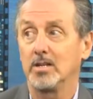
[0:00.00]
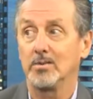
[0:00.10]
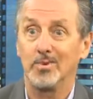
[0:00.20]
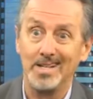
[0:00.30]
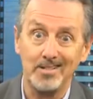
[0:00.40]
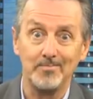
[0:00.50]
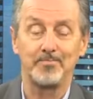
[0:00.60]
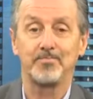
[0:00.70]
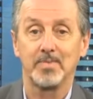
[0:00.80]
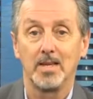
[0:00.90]
Well,
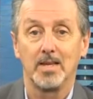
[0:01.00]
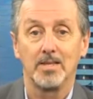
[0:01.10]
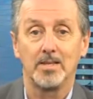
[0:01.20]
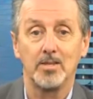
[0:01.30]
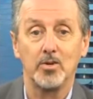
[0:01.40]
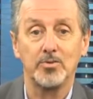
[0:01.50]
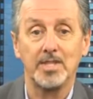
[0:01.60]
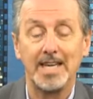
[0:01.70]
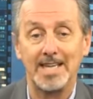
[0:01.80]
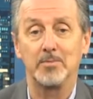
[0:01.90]
there's an old
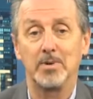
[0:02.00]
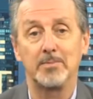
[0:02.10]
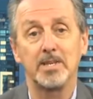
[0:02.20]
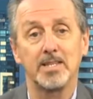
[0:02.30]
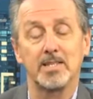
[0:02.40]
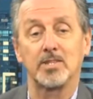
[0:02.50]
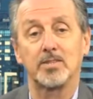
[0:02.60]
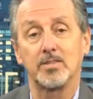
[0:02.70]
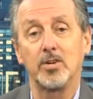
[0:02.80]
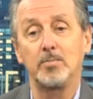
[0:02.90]
saying in my
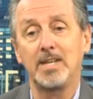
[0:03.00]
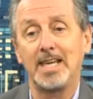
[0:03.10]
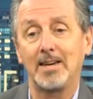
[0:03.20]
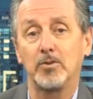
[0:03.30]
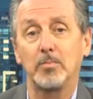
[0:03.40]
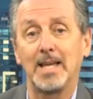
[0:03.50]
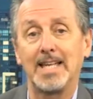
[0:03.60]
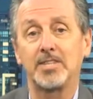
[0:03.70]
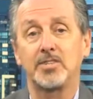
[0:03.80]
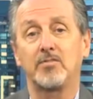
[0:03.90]
business, nobody ever
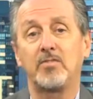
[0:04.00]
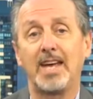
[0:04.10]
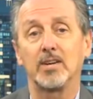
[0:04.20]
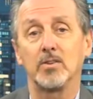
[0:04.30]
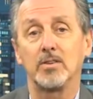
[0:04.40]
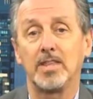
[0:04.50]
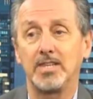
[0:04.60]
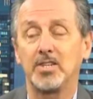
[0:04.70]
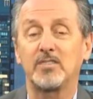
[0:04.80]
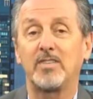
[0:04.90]
plans to fail, they
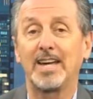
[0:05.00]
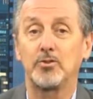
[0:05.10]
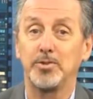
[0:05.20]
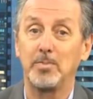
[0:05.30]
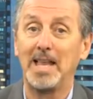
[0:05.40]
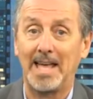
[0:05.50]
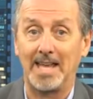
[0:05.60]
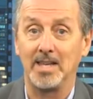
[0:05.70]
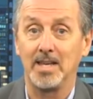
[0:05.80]
just fail to plan